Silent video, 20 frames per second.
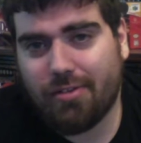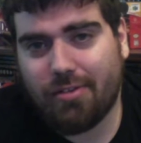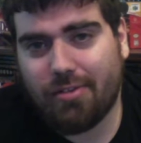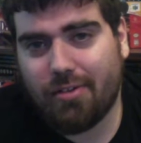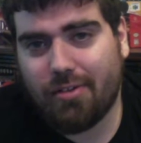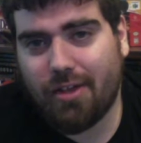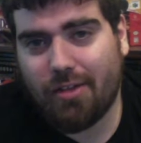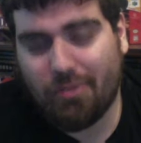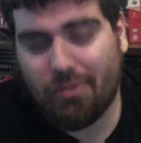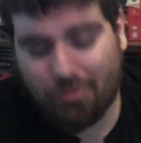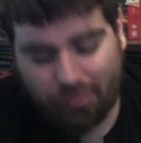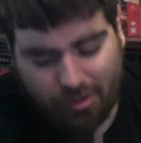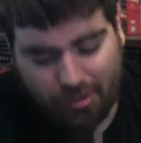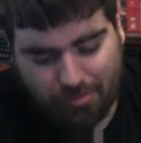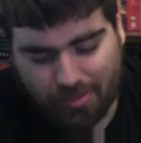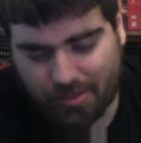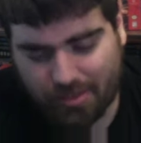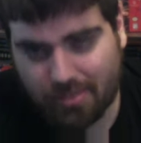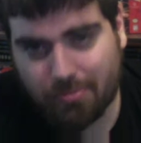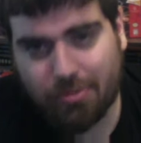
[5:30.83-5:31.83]
I went right
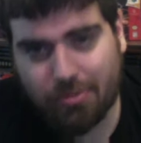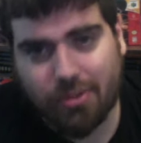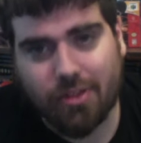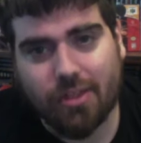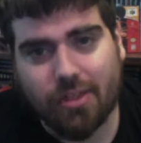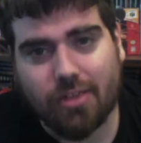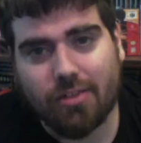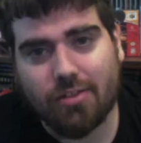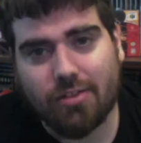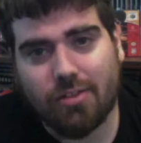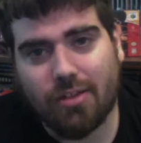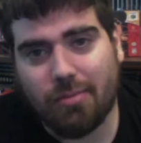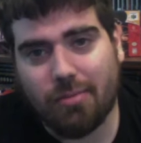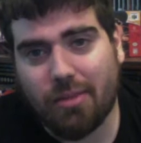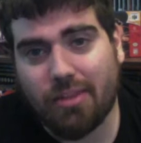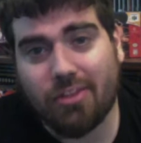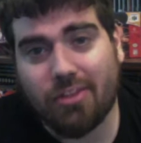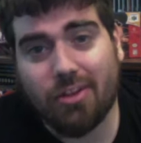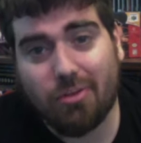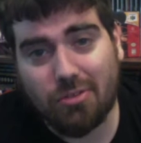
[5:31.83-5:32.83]
back to playing. I
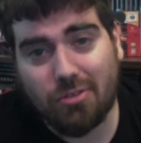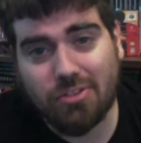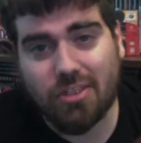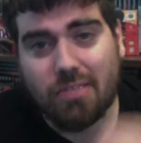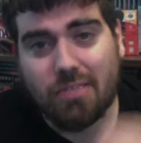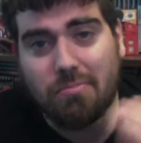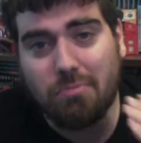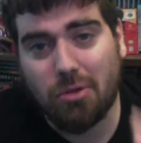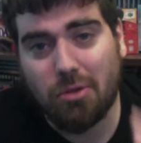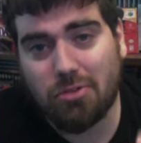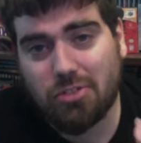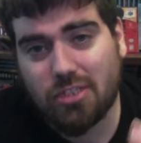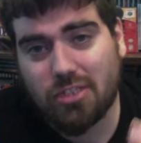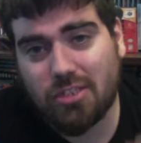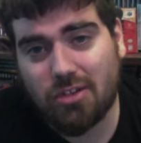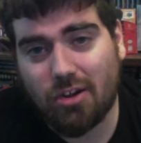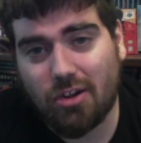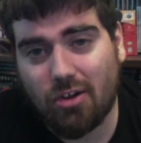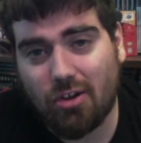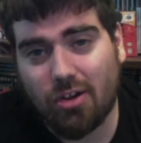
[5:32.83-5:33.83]
mean, there was a
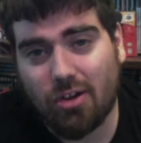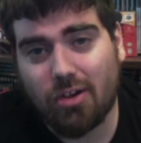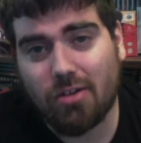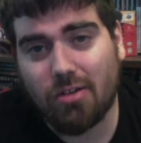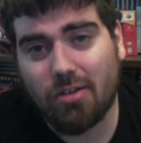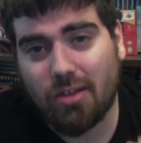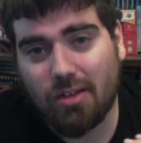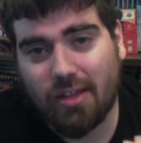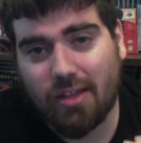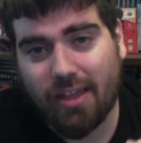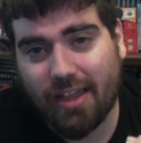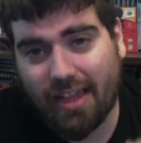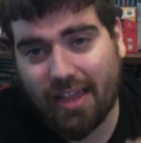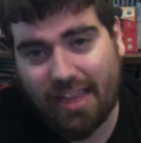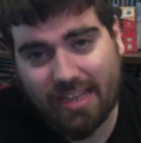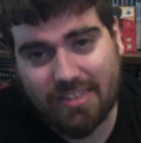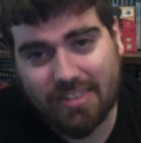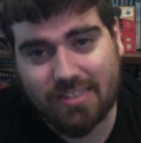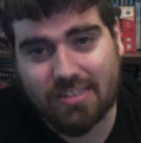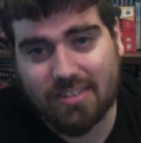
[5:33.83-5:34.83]
multi-car
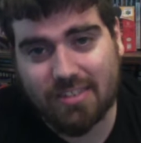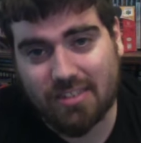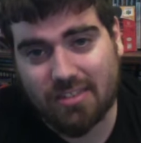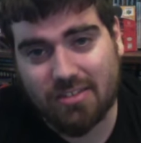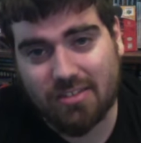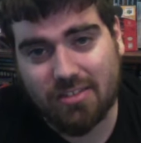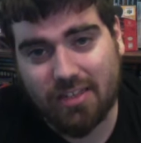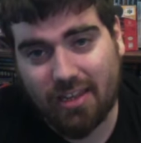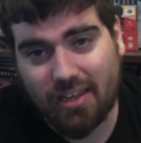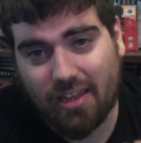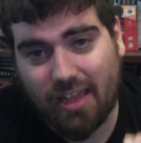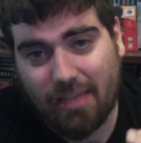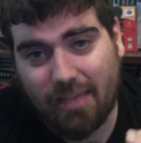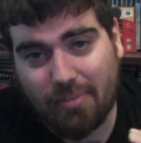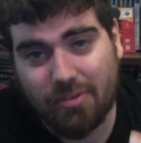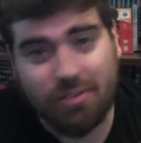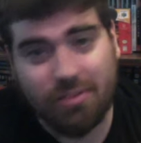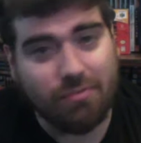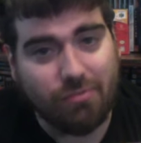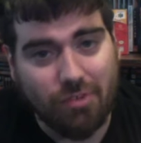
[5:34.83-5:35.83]
accident that
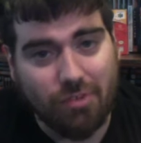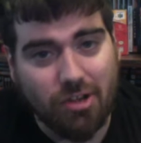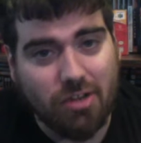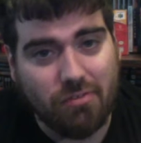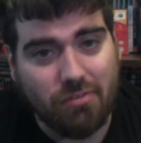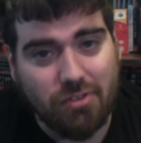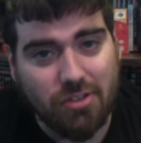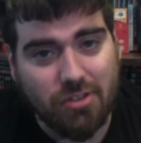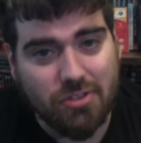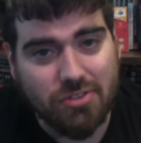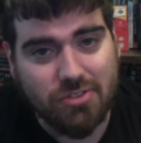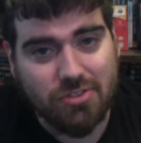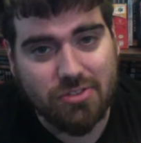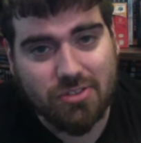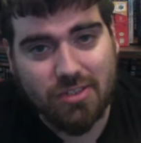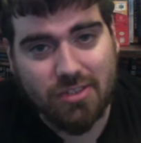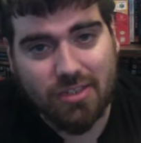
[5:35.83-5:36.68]
happened in front of us.